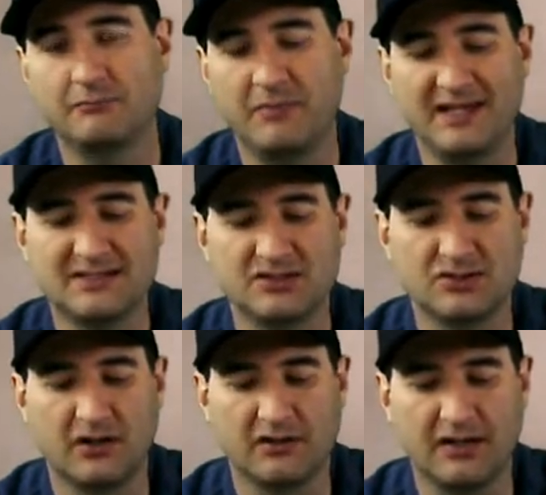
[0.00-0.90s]
mason
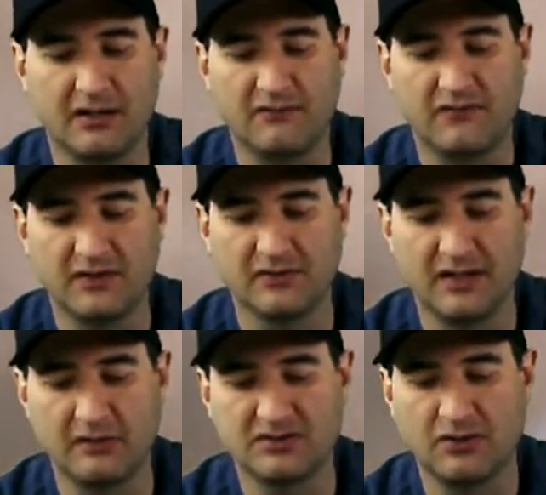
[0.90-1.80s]
jar kind of feel
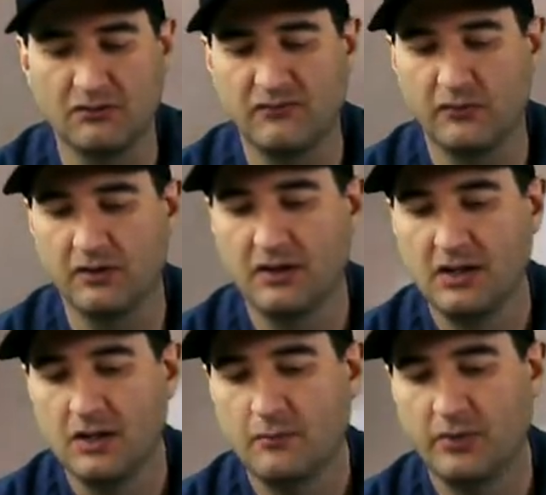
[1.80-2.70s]
that I was going for,
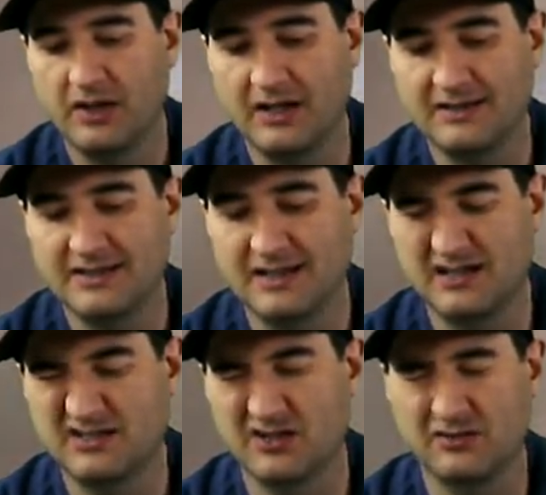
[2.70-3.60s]
but I think
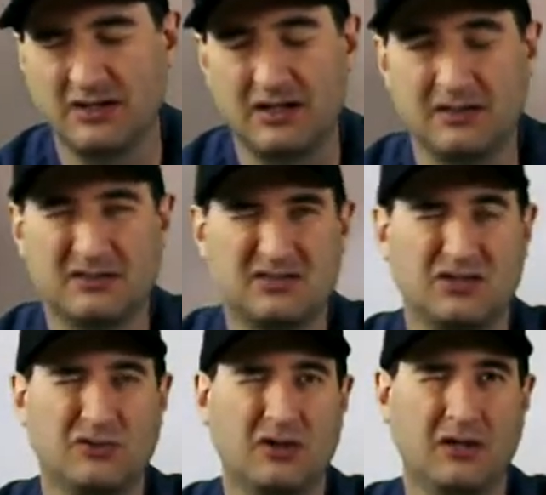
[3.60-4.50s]
I turned it
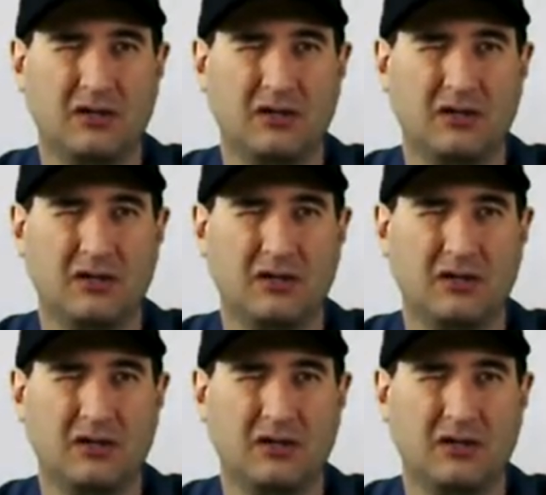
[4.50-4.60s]
into